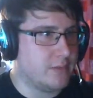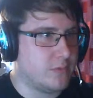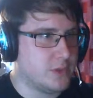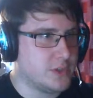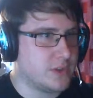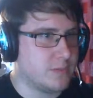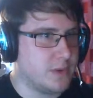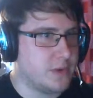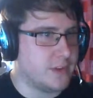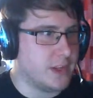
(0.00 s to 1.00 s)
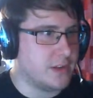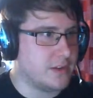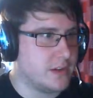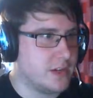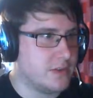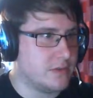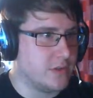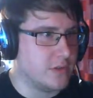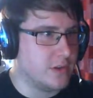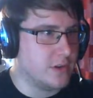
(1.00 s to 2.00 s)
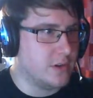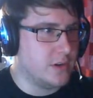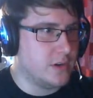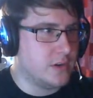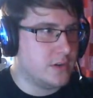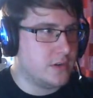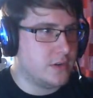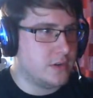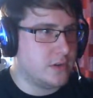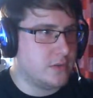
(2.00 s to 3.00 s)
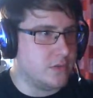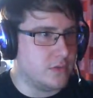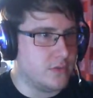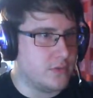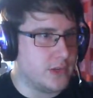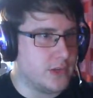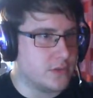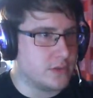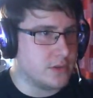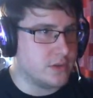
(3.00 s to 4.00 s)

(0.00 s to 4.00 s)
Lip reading: What's thumping over there? There ain't no door. Oh, 3 doors.